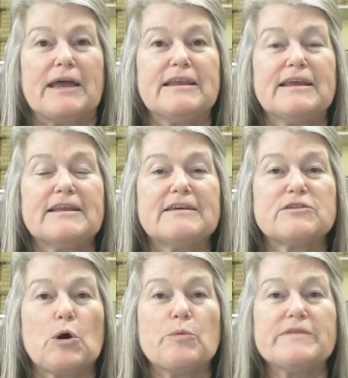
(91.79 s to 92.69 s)
but it
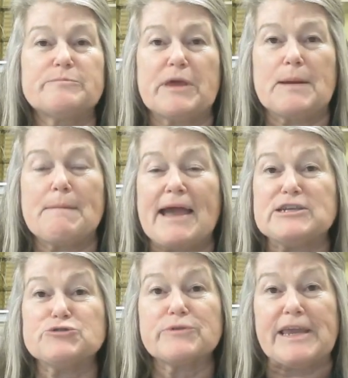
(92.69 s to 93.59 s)
has always been
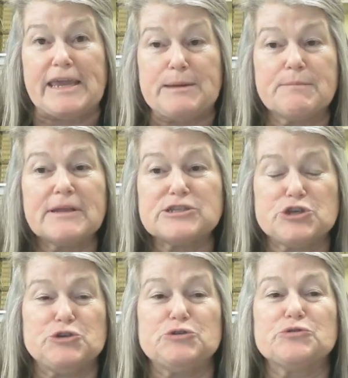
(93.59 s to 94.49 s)
my dream
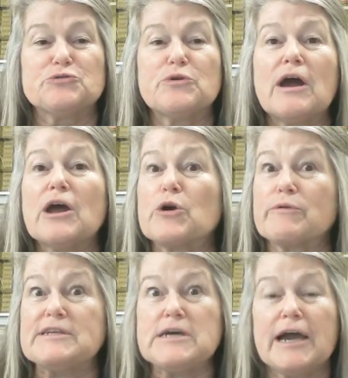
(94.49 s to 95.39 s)
to
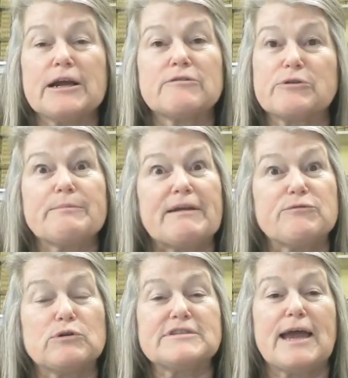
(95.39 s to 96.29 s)
retire from my
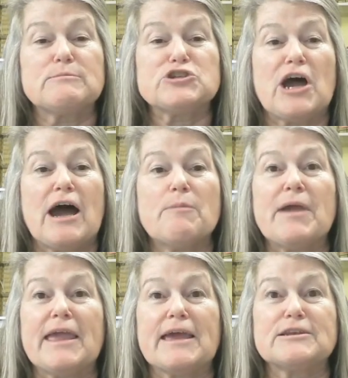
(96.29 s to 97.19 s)
full-time
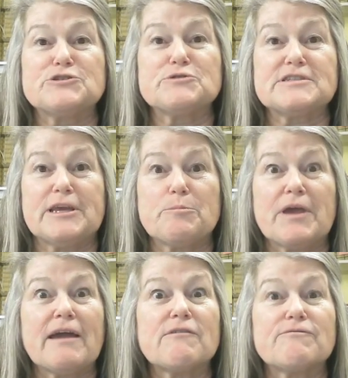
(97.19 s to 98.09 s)
job and do
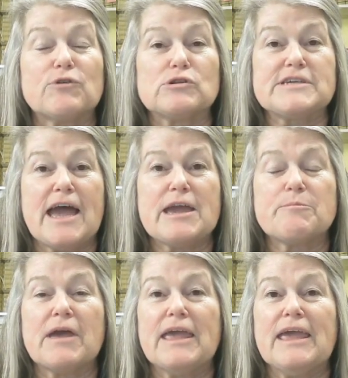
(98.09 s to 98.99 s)
stamping
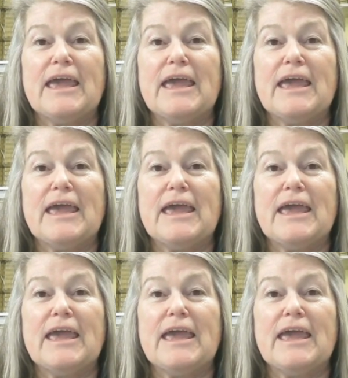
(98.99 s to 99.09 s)
full-time.